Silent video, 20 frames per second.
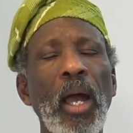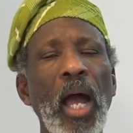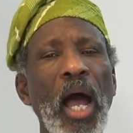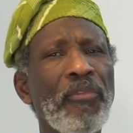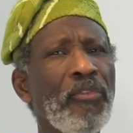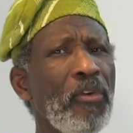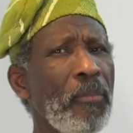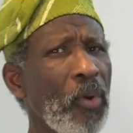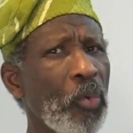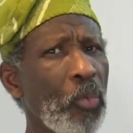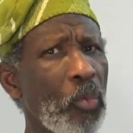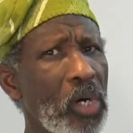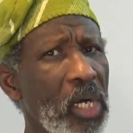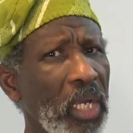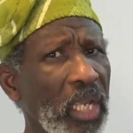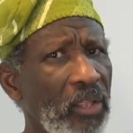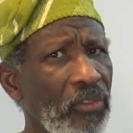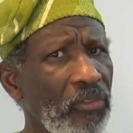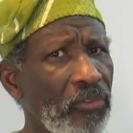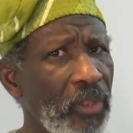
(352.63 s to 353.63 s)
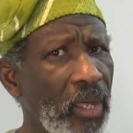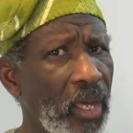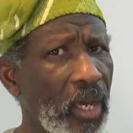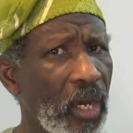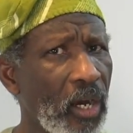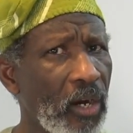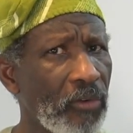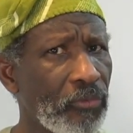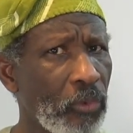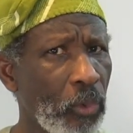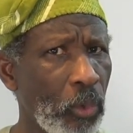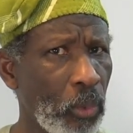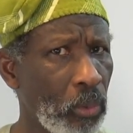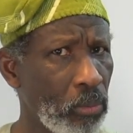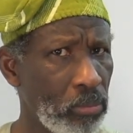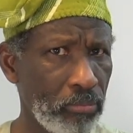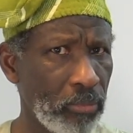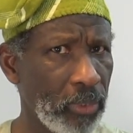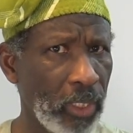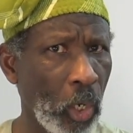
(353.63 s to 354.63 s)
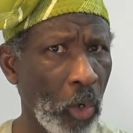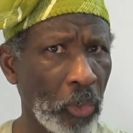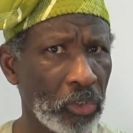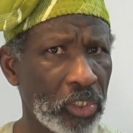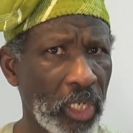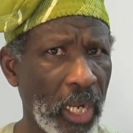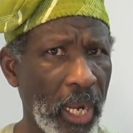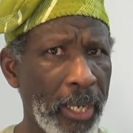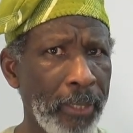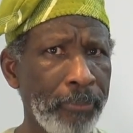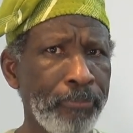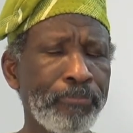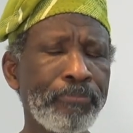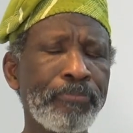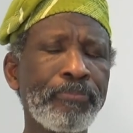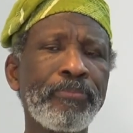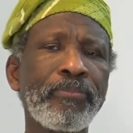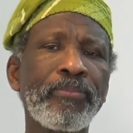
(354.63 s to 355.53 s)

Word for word: have you been working there for a long time?